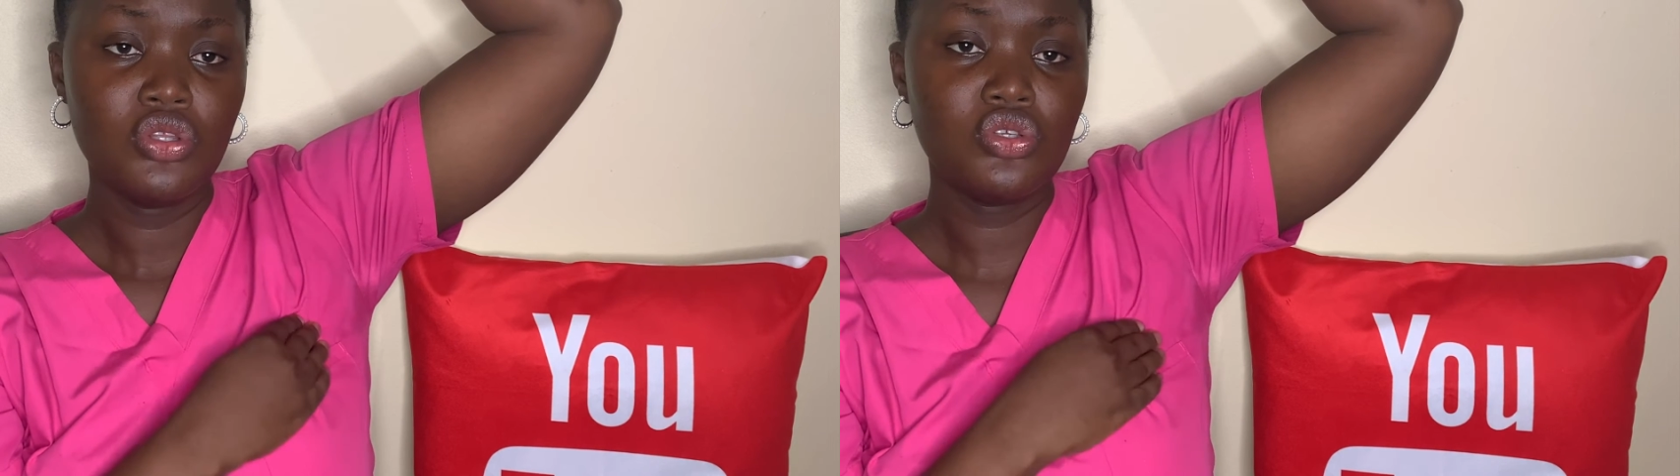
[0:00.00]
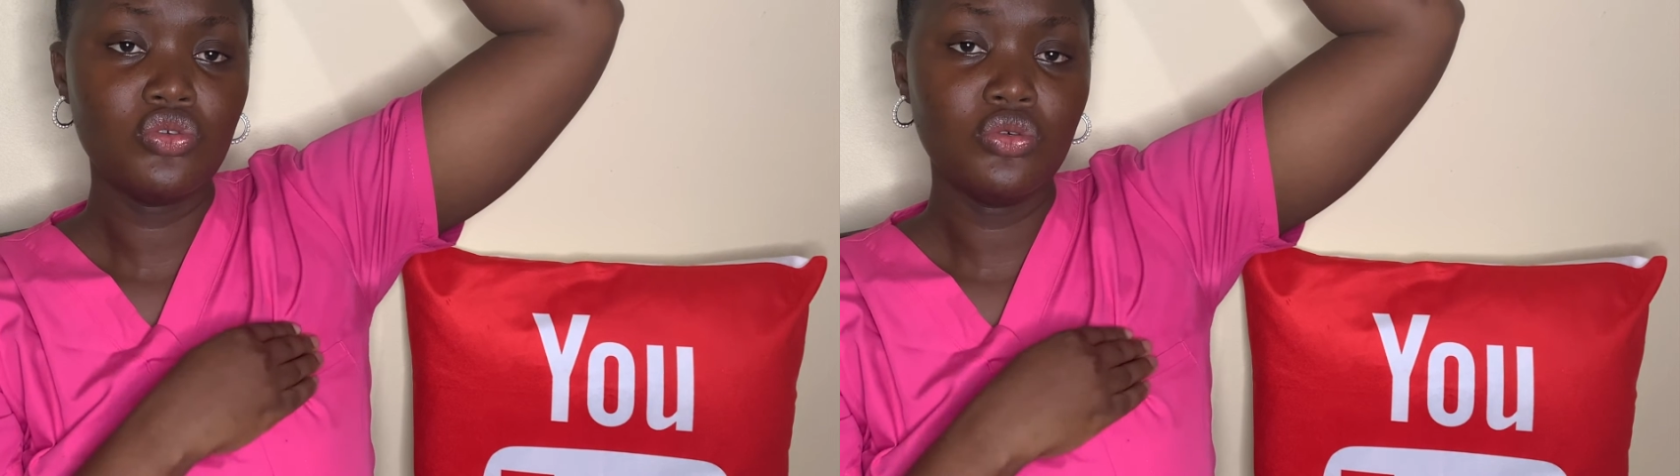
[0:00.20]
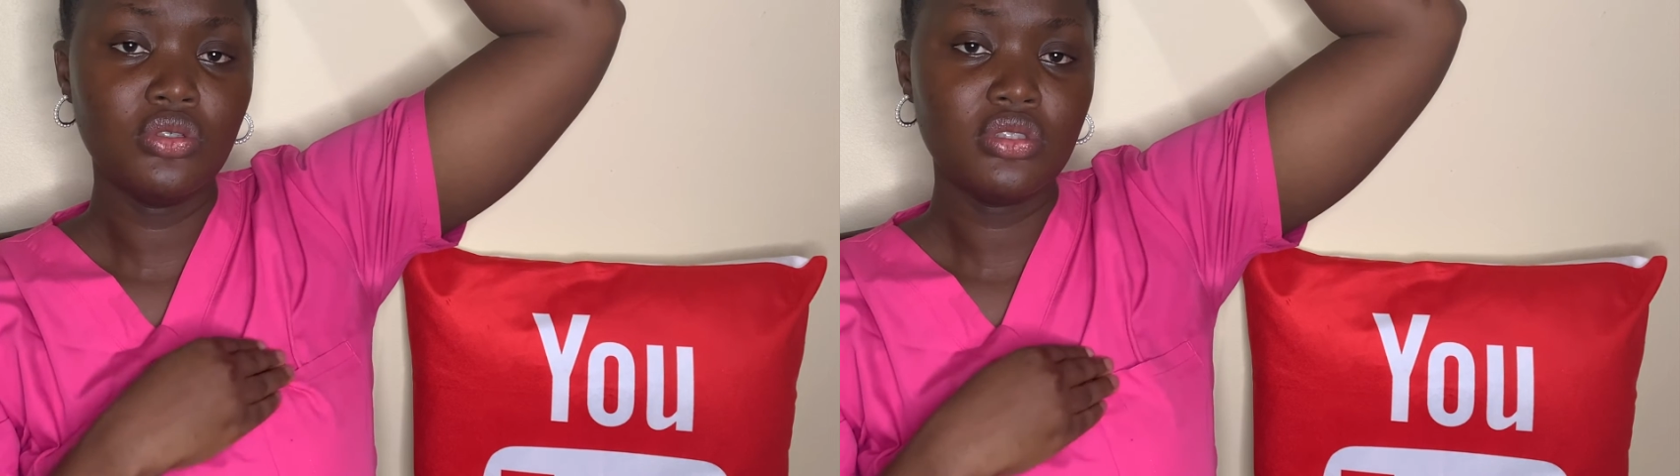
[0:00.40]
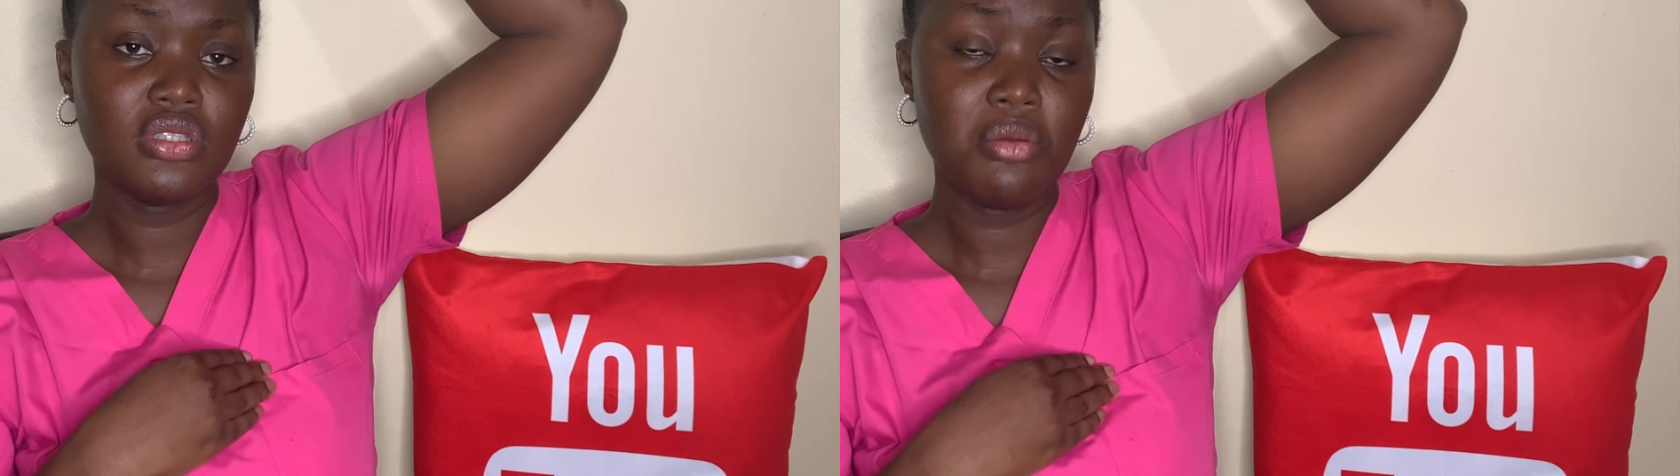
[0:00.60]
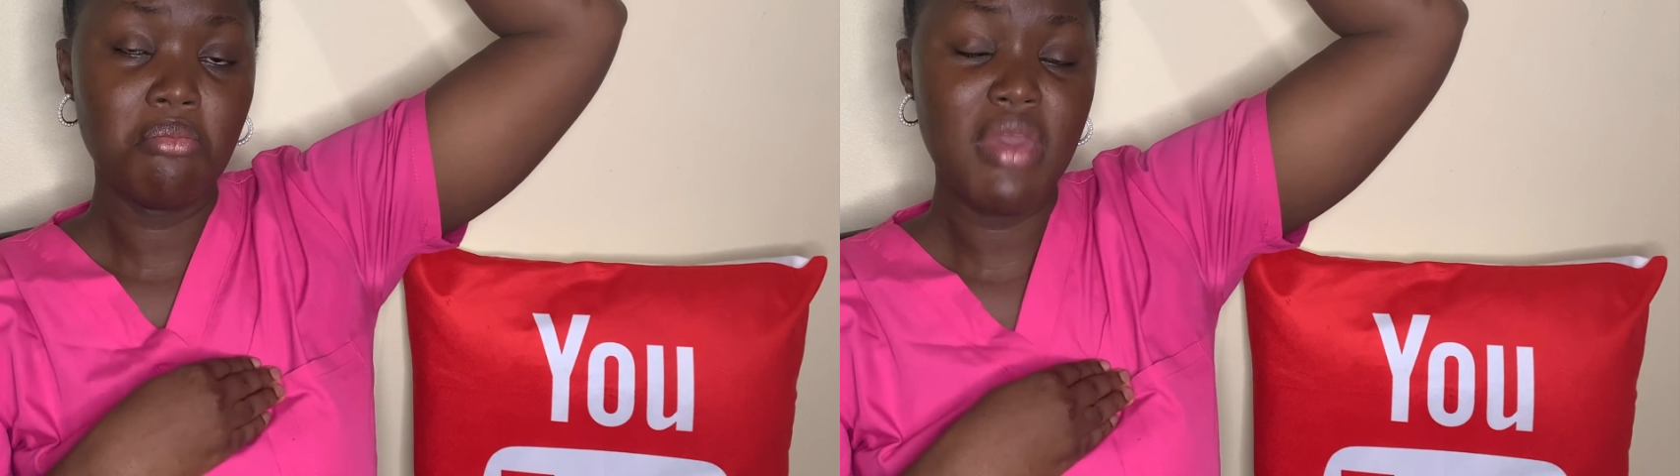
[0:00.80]
to
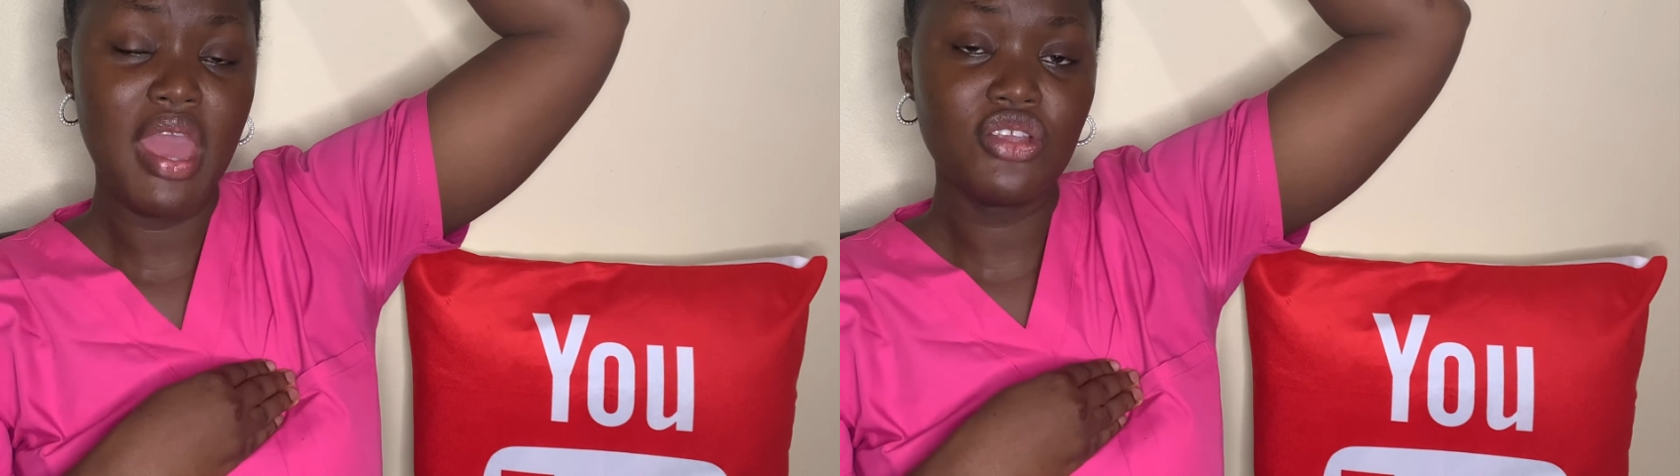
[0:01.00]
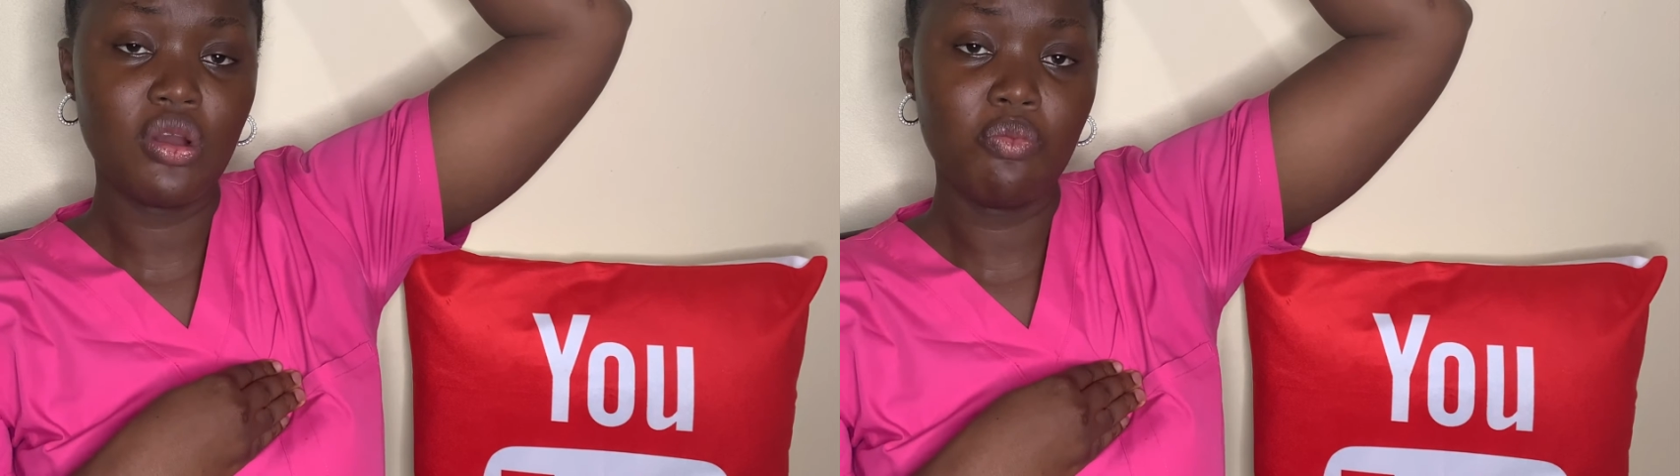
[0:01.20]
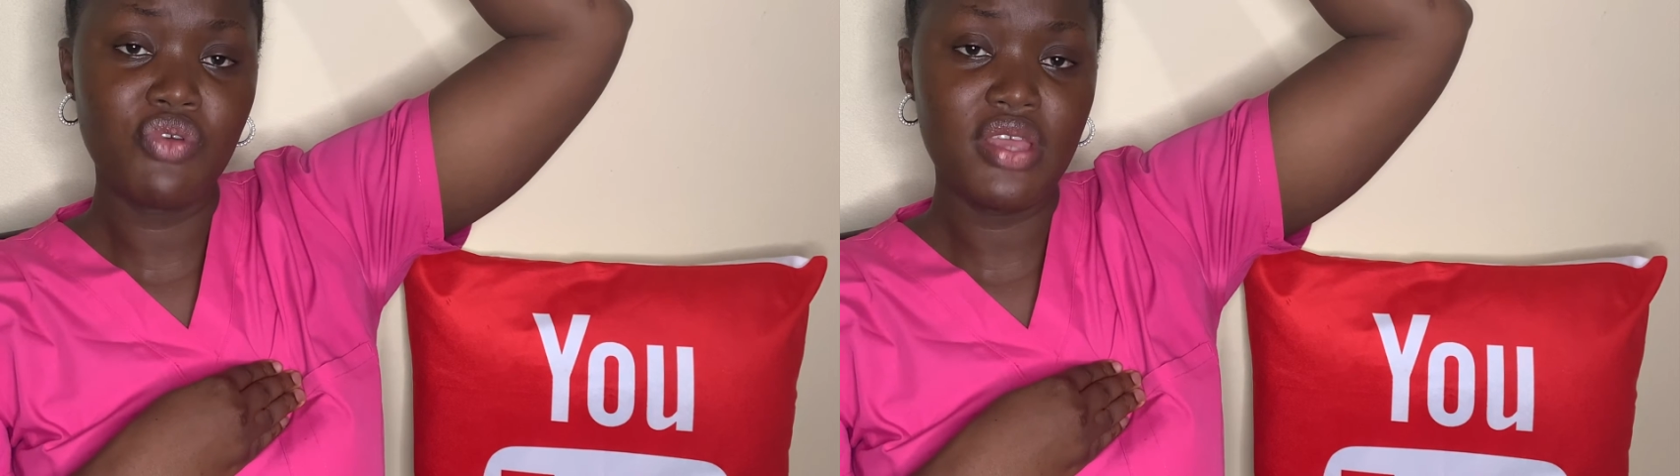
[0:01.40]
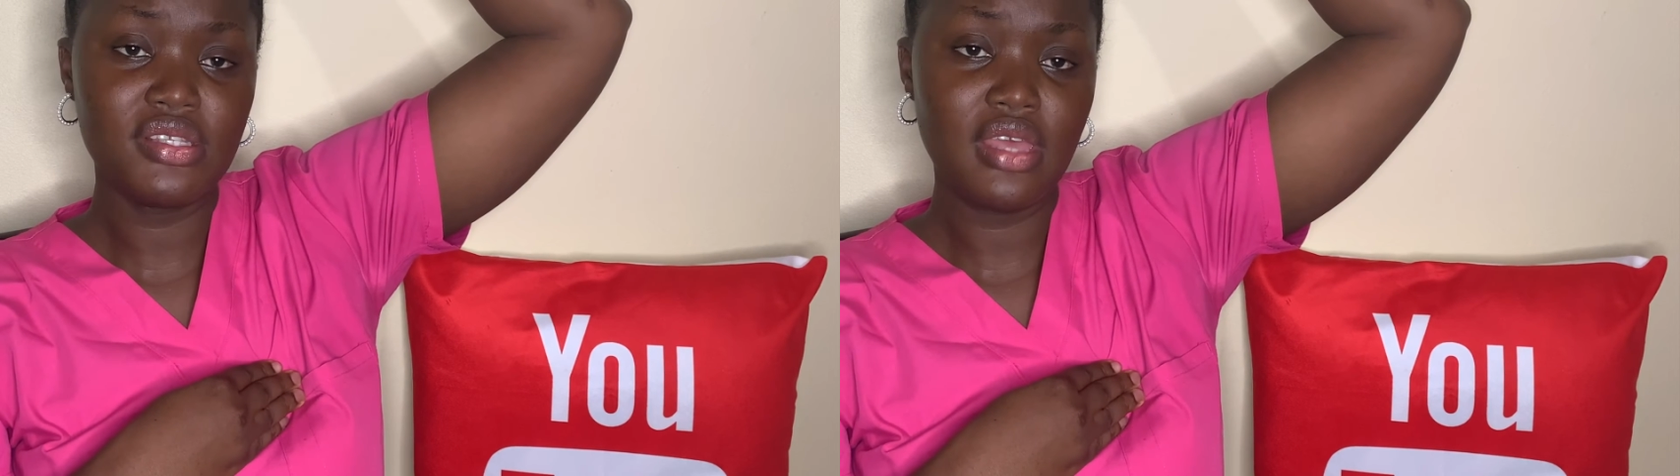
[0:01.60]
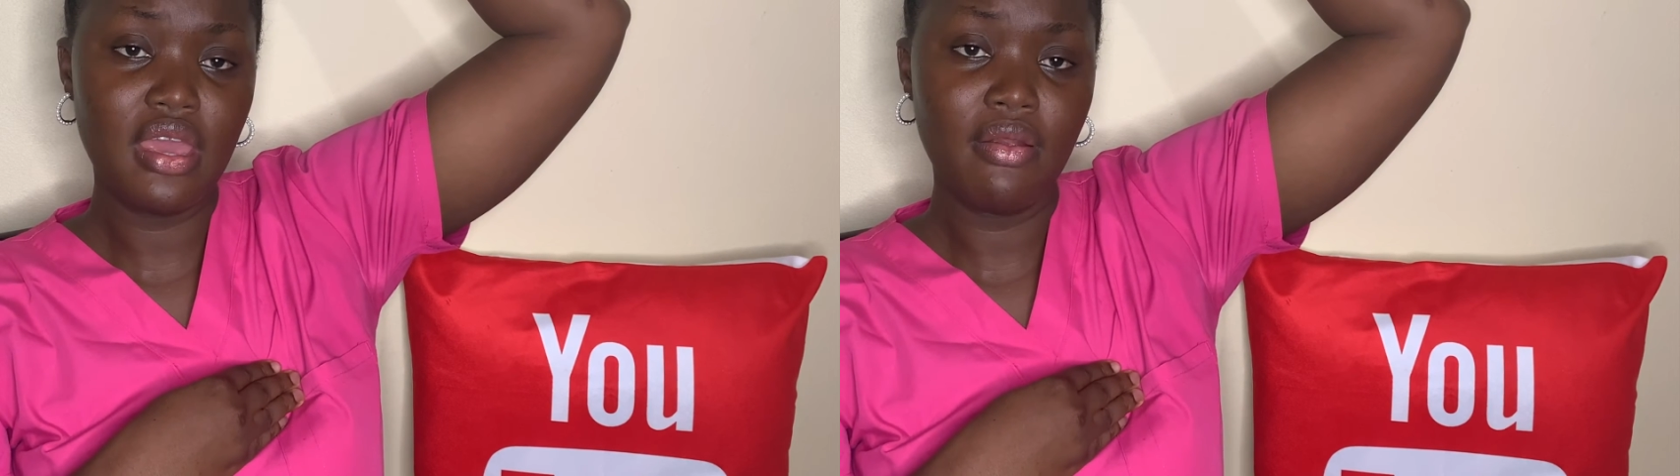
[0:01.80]
the major breast
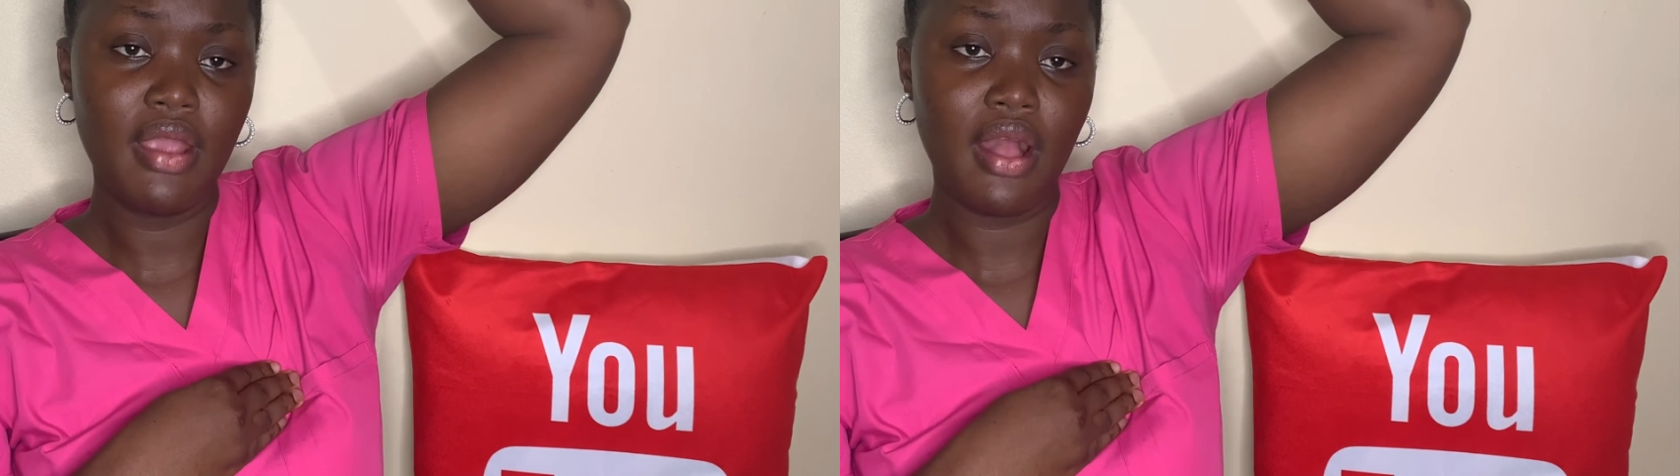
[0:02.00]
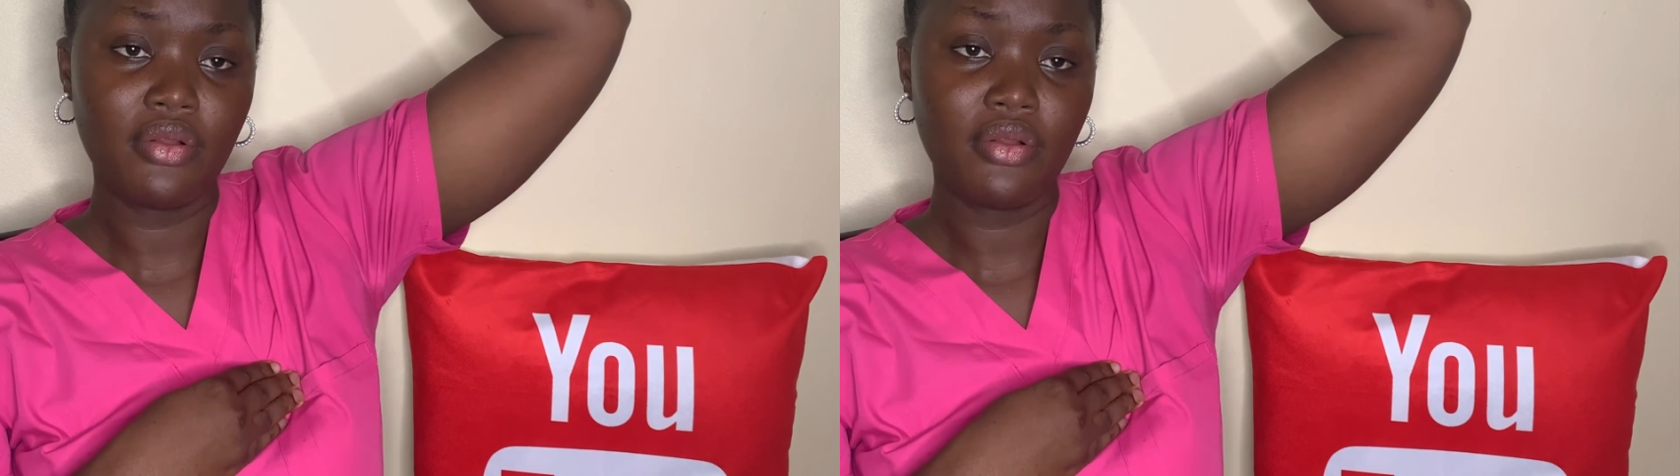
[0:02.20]
area.